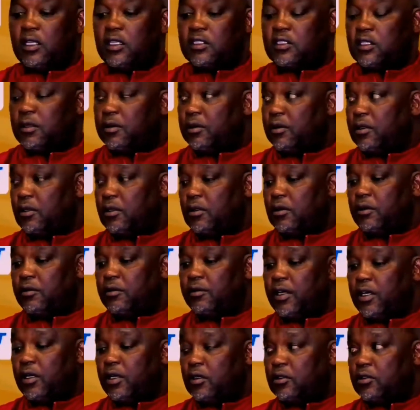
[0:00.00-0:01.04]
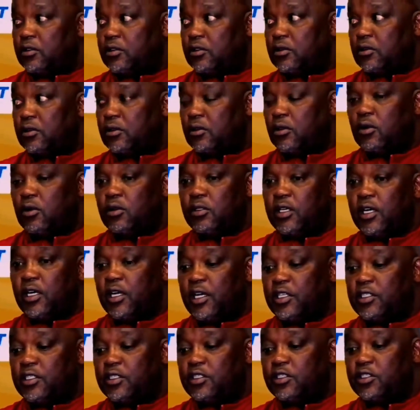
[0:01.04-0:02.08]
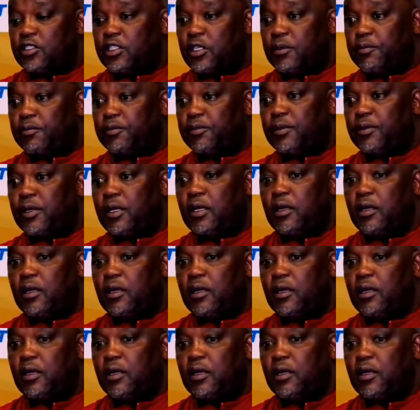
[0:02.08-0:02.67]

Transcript: there's a very good relationship